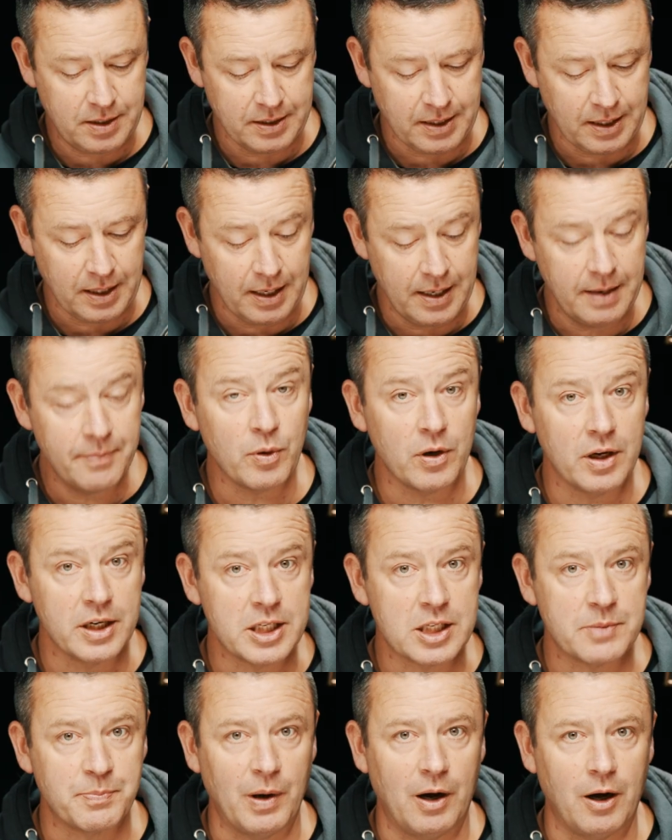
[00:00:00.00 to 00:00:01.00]
to deliberately
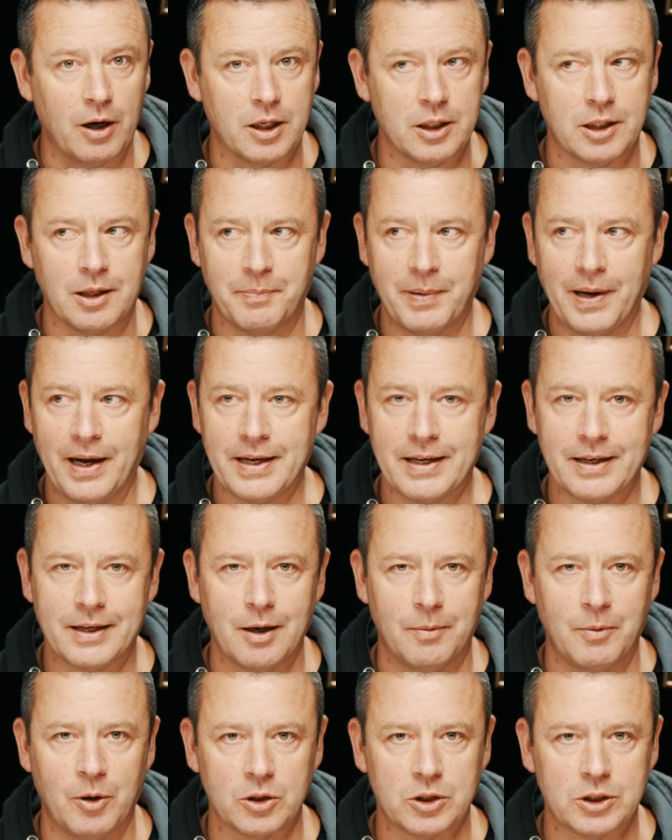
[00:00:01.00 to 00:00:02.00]
spark a debate.
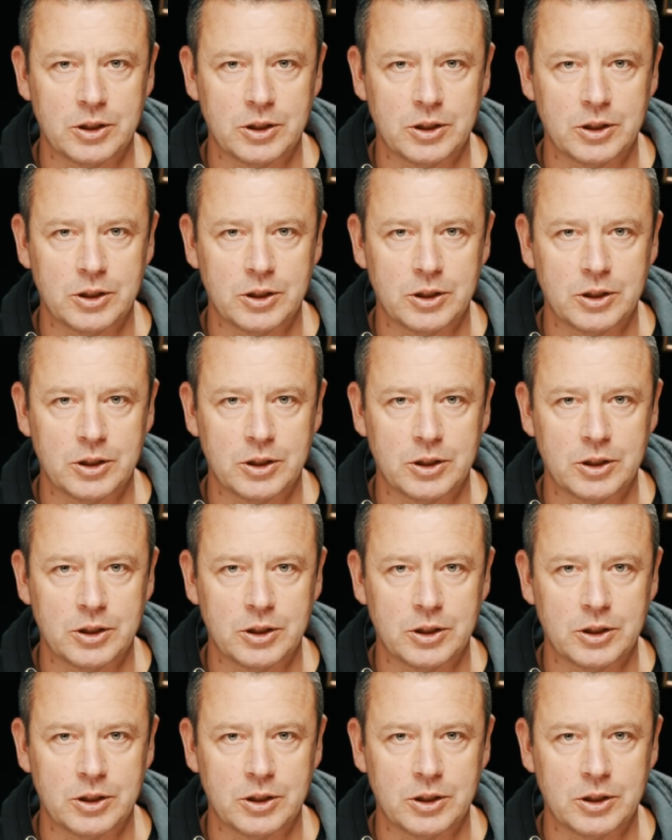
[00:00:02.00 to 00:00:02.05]
Come on,